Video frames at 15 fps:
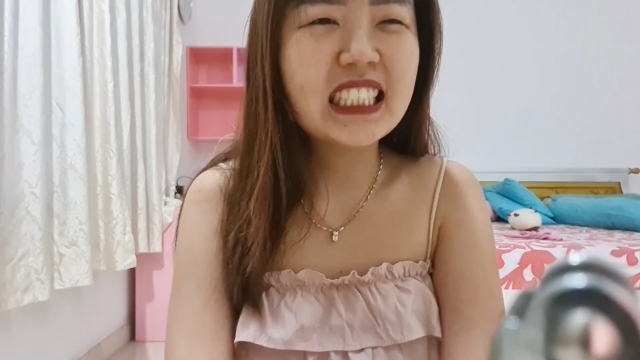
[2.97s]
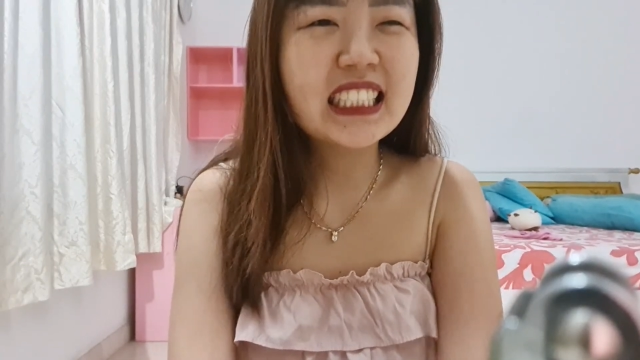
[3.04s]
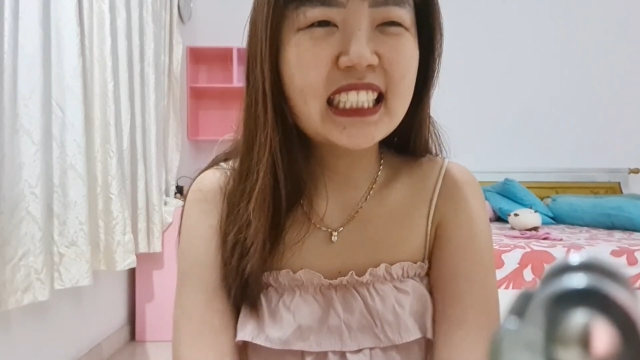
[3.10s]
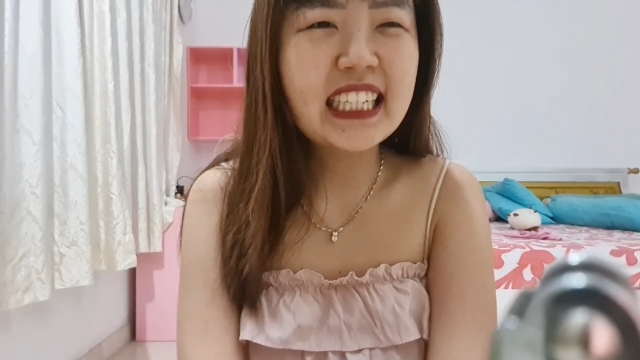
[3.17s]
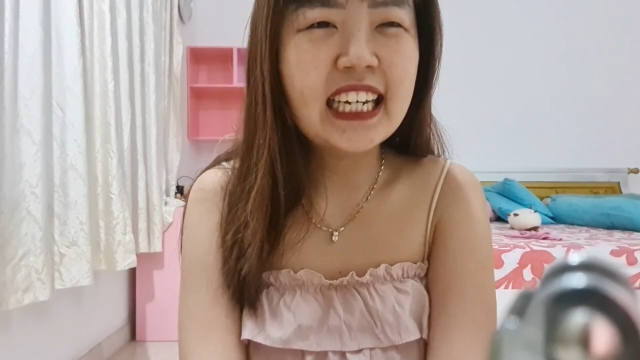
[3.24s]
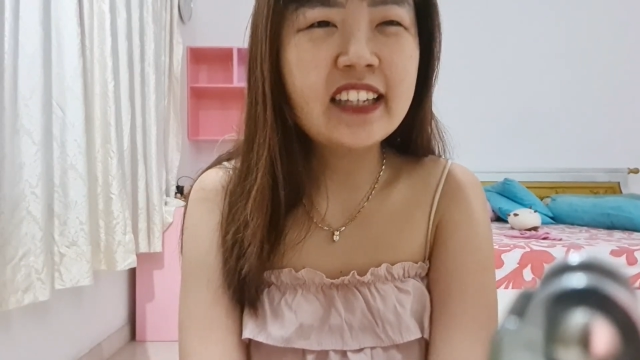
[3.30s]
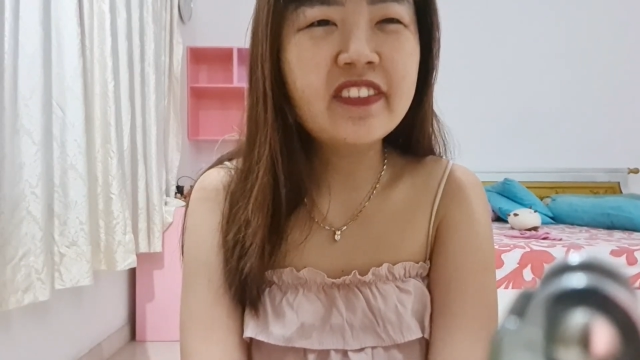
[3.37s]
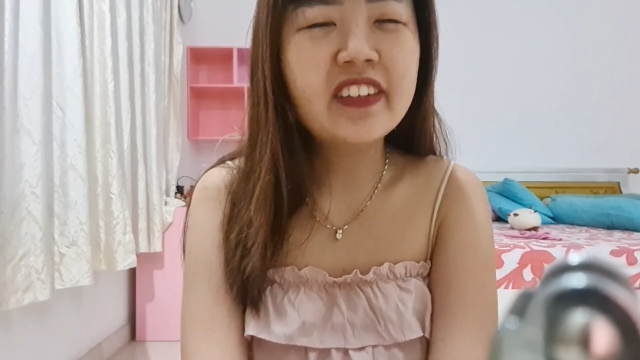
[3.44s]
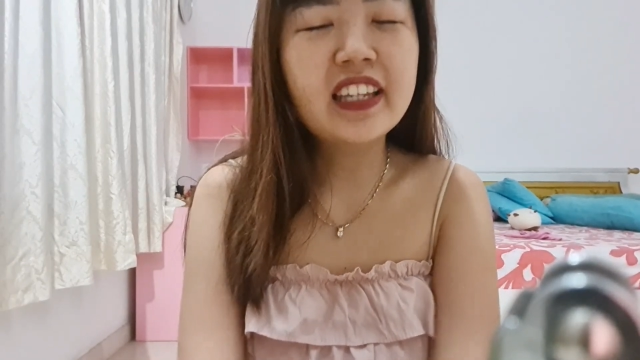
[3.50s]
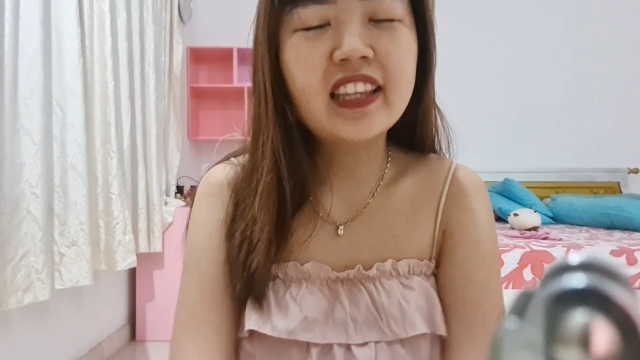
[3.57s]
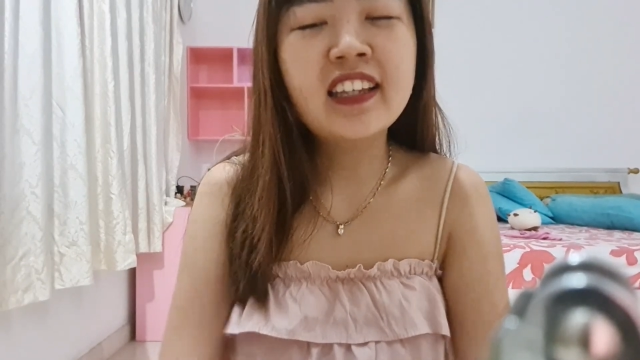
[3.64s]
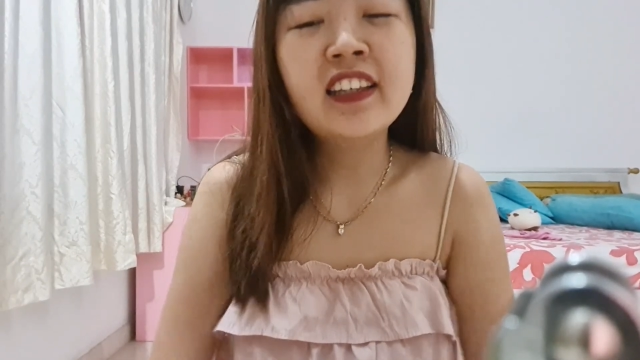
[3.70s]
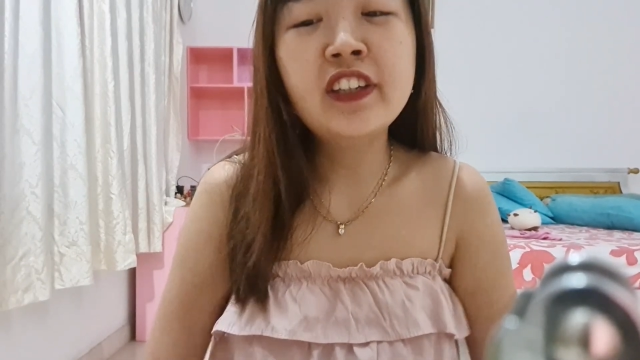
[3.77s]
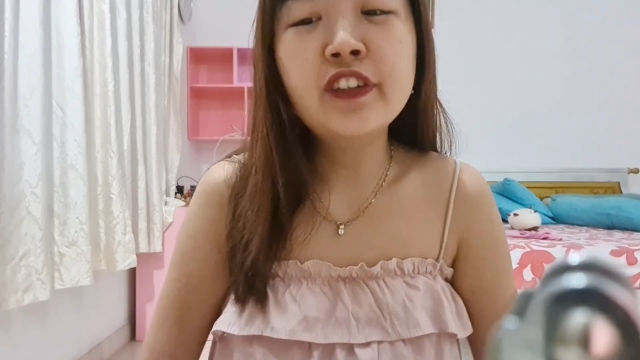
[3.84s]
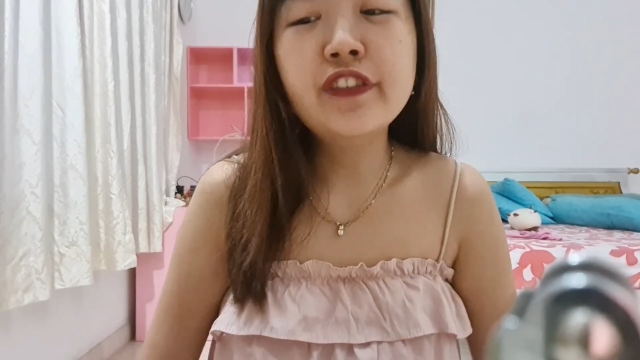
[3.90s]
again
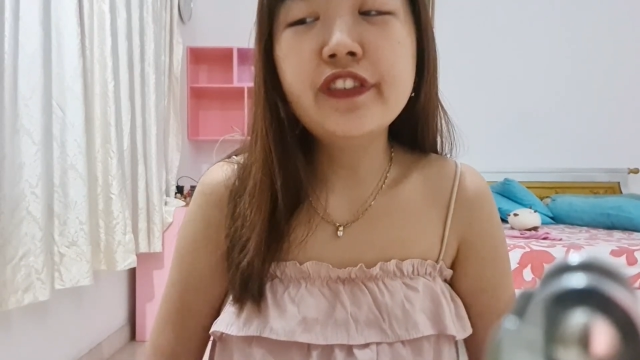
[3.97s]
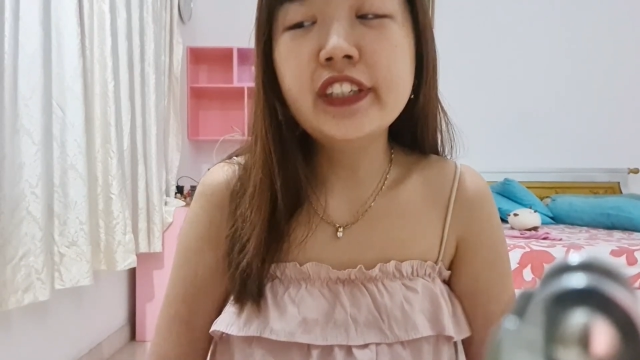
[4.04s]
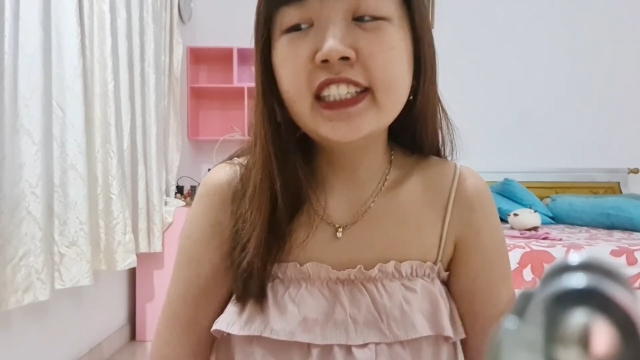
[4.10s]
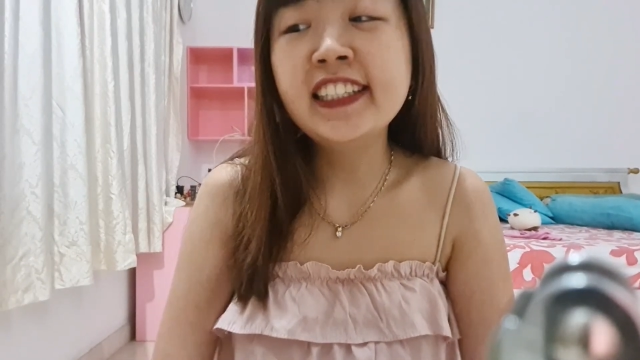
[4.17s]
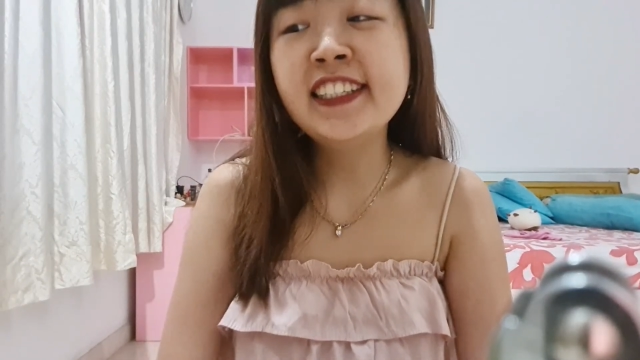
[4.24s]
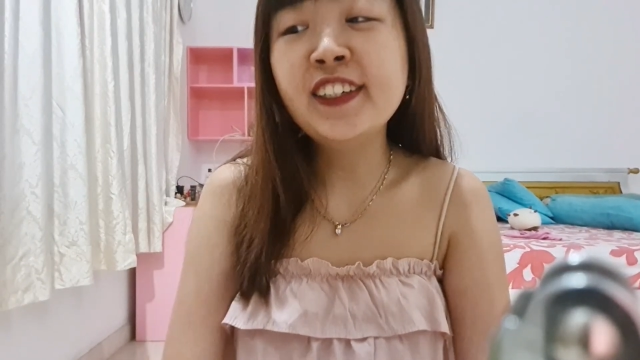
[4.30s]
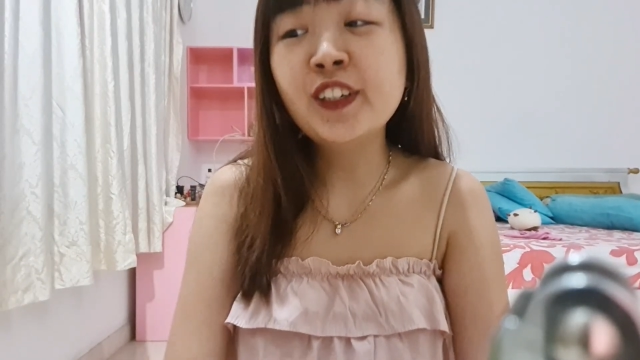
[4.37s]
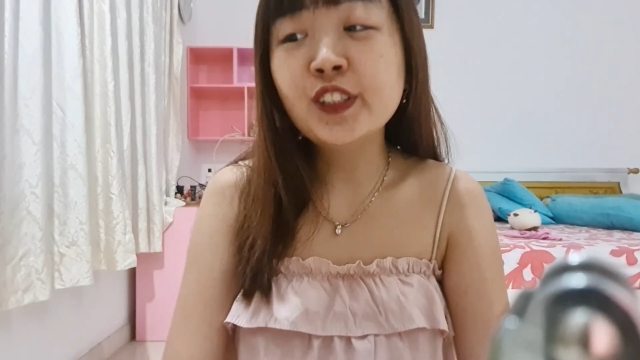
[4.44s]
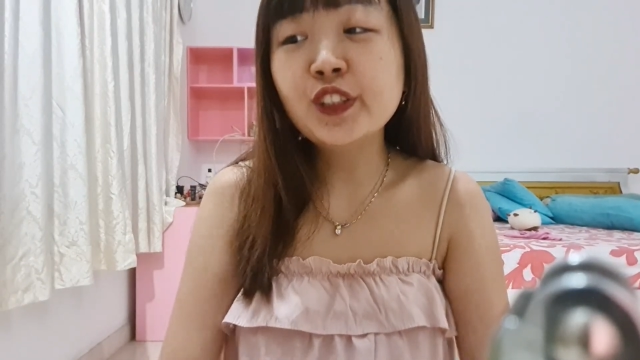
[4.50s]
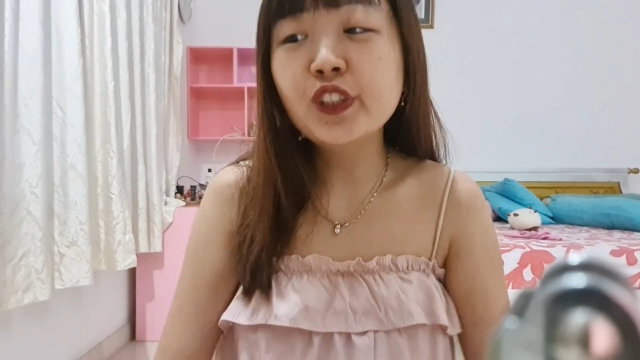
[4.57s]
with a new video.